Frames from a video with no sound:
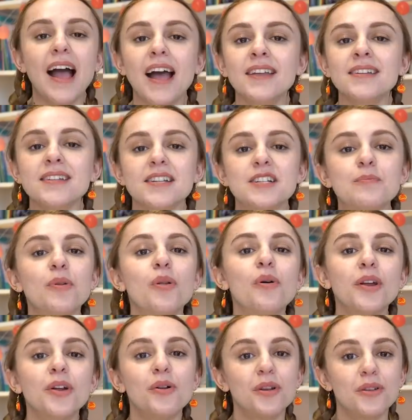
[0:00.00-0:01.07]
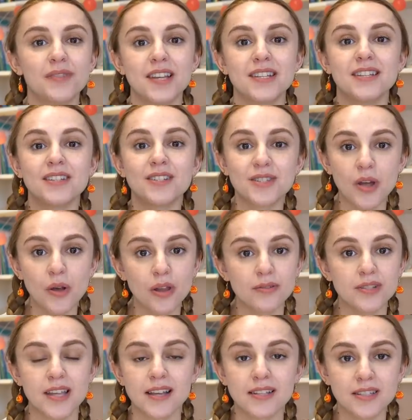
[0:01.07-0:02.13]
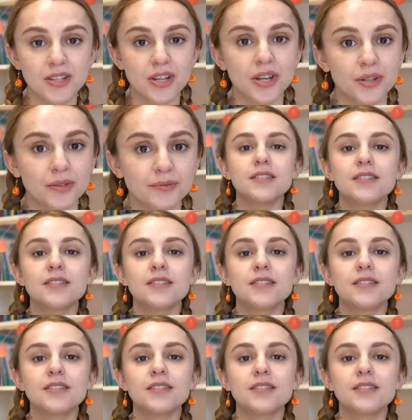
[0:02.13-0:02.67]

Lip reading: and exploring all of this in solo sex too.